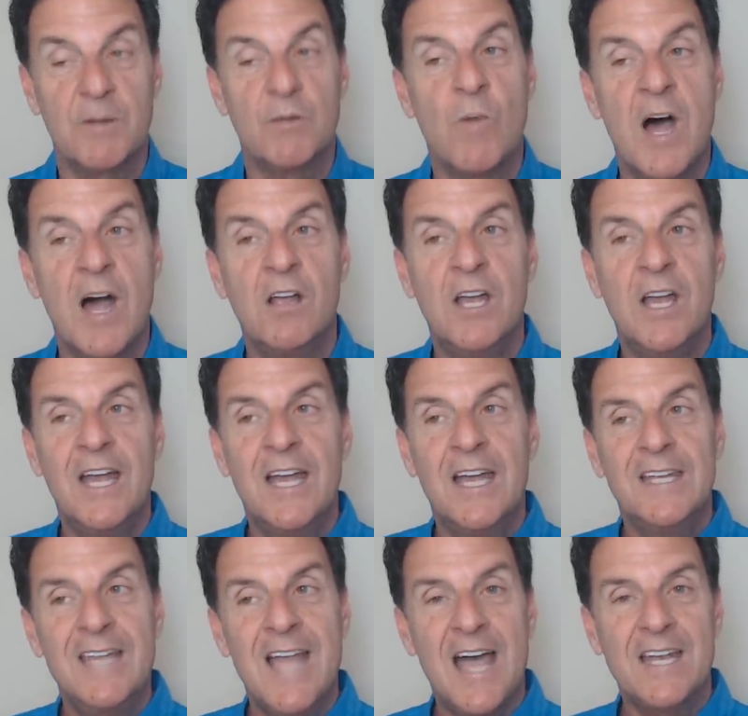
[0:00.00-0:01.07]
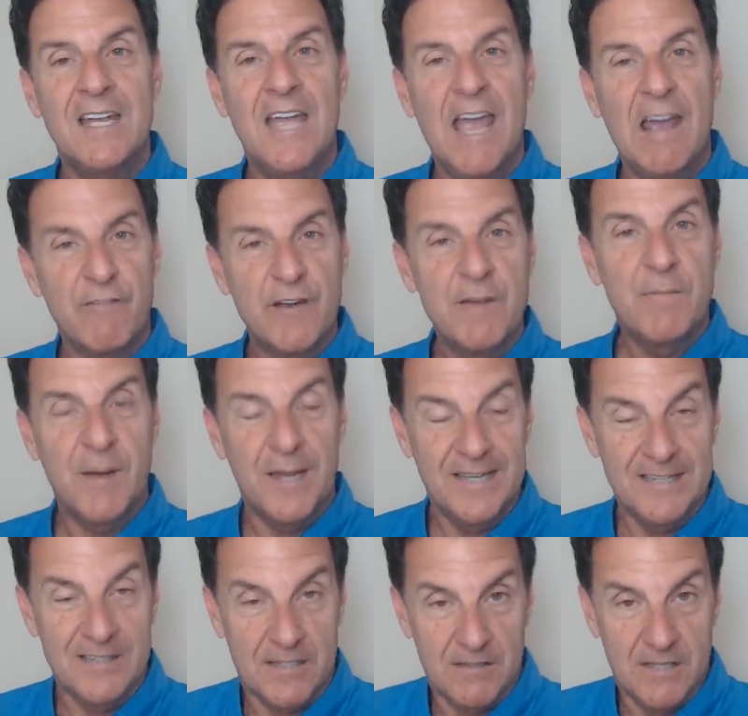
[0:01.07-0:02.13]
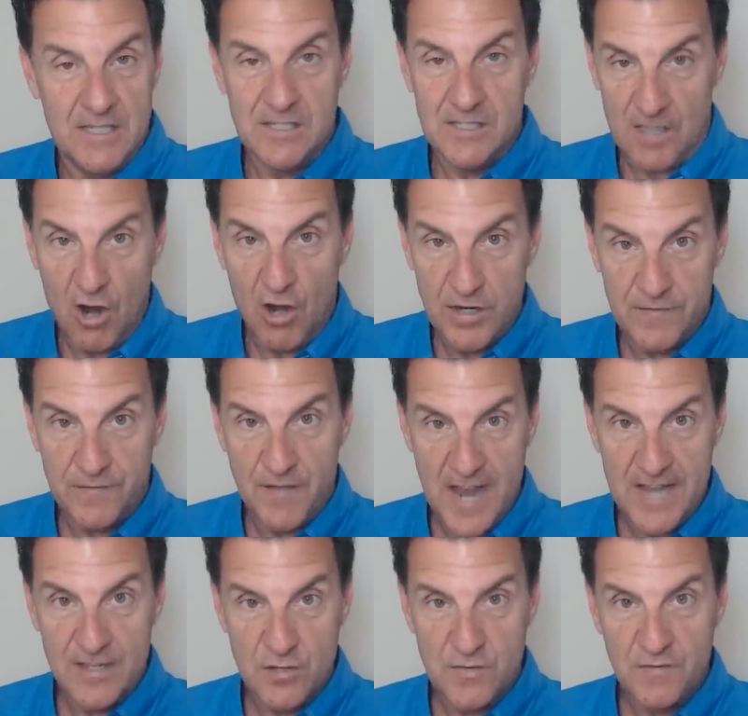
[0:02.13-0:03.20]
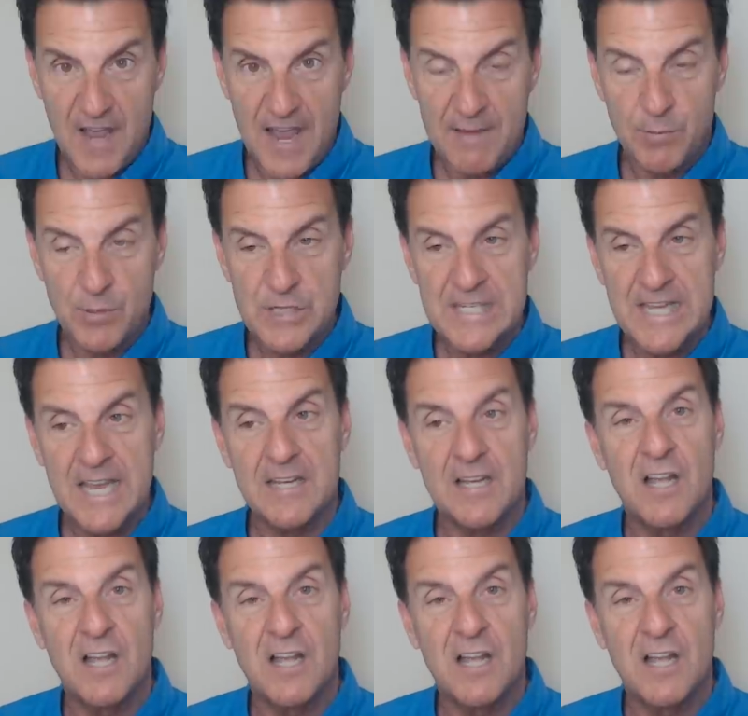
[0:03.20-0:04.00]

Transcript: And while not everybody, it, it's hard to find those five percent.